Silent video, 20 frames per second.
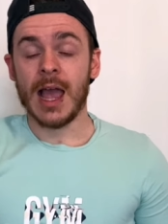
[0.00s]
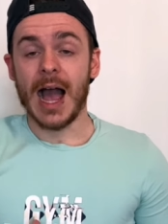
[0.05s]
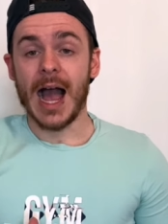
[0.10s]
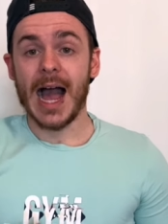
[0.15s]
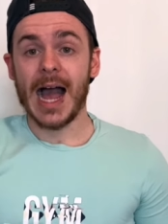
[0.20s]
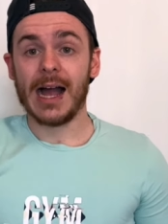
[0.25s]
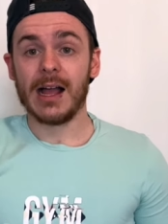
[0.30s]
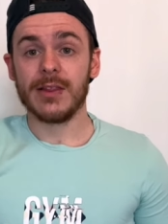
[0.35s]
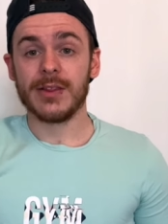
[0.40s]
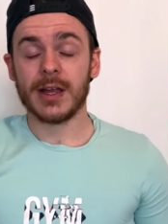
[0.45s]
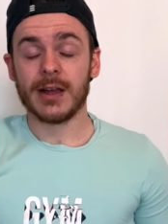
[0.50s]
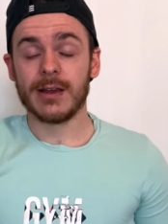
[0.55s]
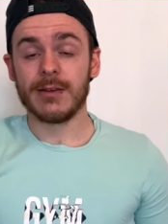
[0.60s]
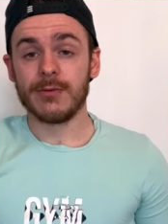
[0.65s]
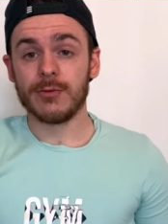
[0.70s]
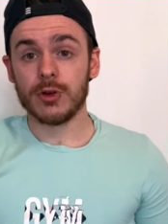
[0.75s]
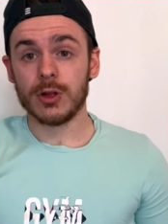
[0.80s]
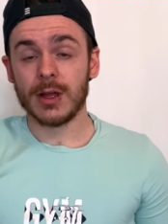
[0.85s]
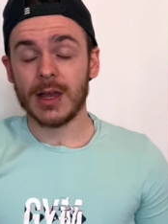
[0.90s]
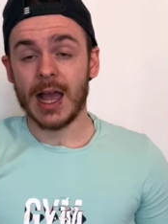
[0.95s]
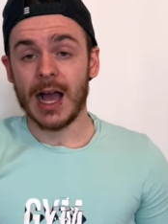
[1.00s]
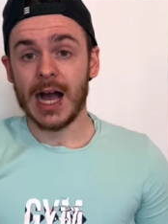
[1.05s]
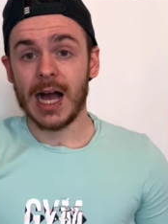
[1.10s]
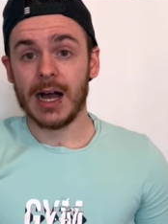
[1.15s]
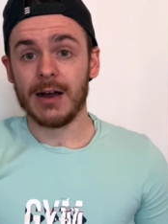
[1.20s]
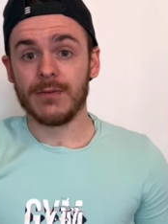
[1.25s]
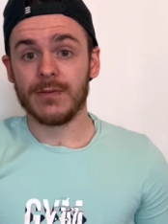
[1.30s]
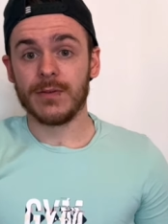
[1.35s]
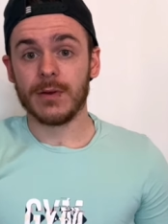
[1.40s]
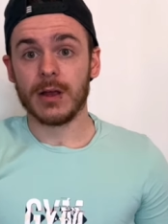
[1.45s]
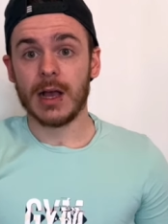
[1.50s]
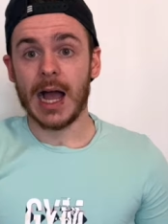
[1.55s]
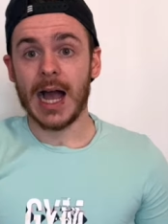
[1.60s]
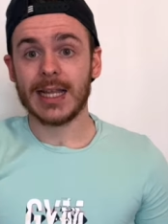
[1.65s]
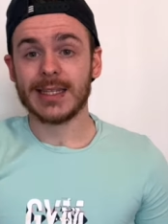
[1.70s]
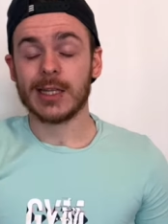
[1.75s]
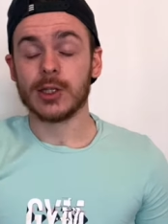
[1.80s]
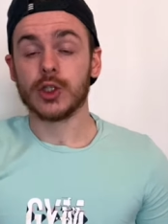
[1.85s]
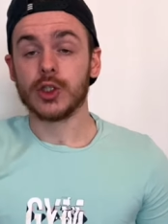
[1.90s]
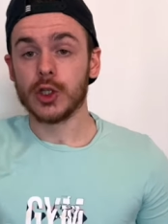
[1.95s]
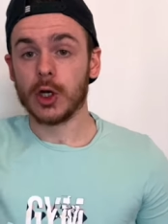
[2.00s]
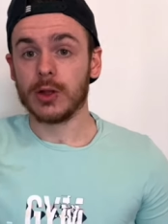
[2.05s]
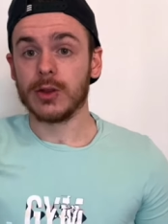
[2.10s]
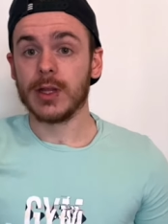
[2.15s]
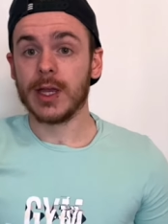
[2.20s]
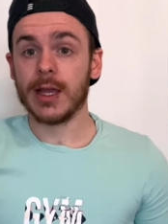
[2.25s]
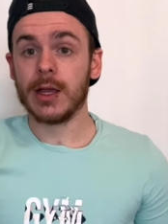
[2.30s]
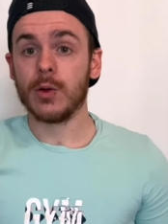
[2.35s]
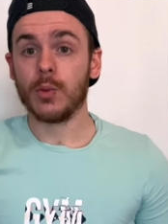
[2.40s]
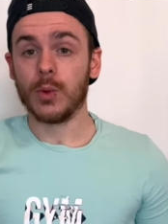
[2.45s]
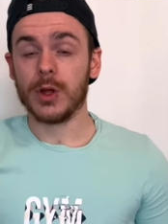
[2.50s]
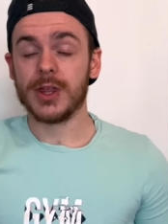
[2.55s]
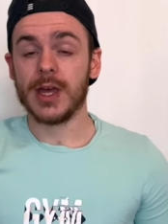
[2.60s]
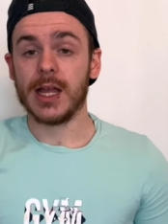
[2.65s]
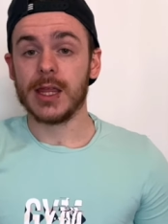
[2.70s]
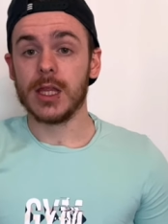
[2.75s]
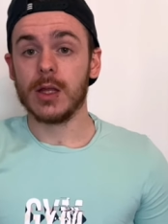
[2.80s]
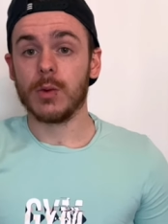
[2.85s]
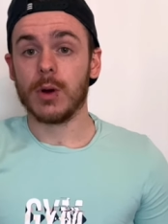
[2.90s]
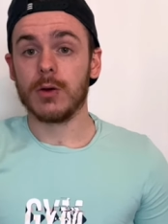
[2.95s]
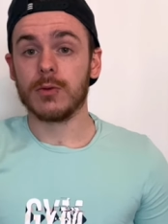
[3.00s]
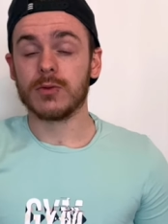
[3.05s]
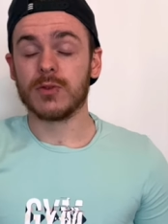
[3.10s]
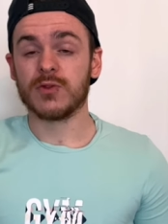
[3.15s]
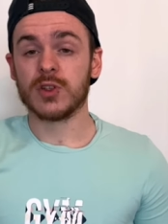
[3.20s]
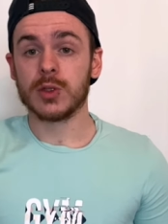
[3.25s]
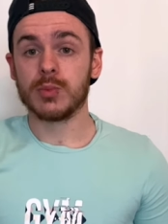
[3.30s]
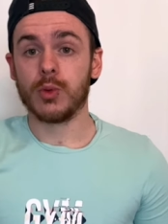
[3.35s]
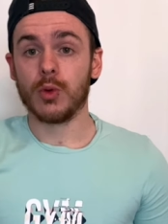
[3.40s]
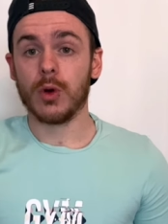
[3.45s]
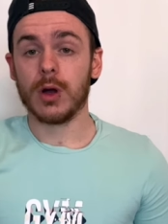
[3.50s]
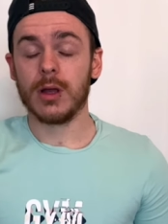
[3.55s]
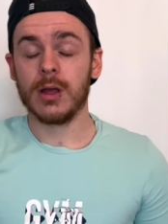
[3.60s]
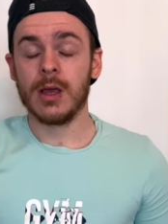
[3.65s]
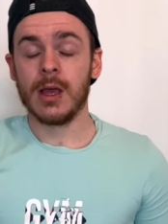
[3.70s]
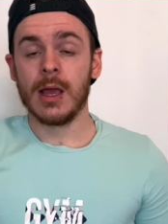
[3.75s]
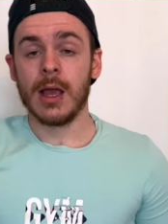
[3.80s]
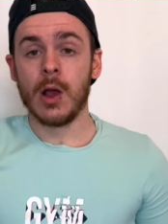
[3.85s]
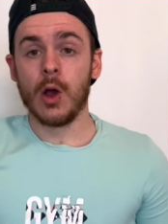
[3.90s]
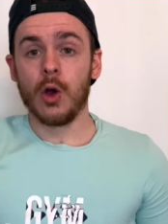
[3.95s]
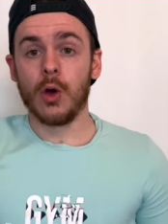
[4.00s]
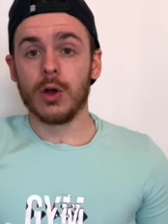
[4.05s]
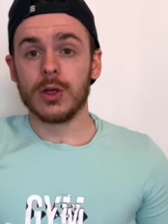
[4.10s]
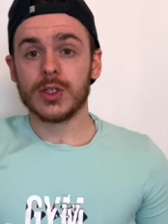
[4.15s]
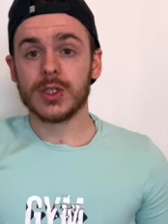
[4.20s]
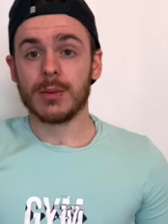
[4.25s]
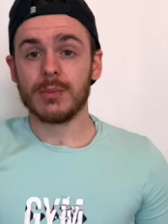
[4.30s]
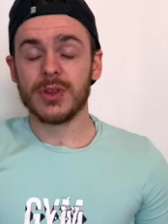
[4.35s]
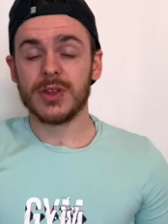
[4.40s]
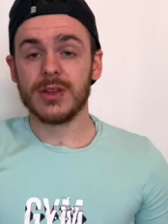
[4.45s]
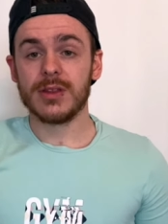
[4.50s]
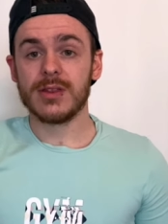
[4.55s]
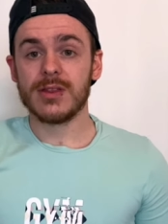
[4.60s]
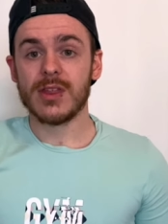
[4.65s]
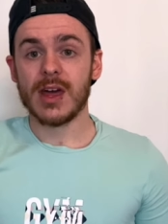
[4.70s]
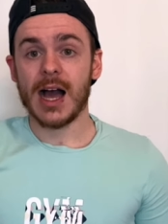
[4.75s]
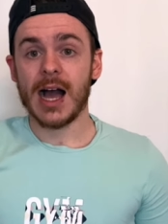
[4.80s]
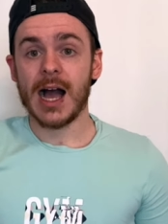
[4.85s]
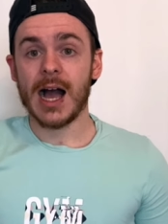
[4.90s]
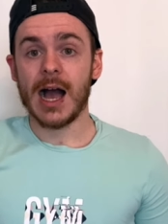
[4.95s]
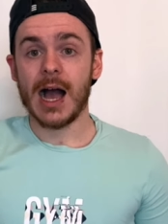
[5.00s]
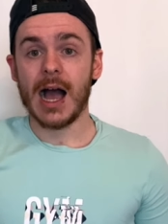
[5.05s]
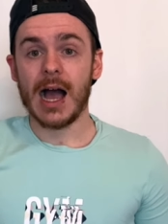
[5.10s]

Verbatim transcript: and I really have had a journey within the world of sport, something that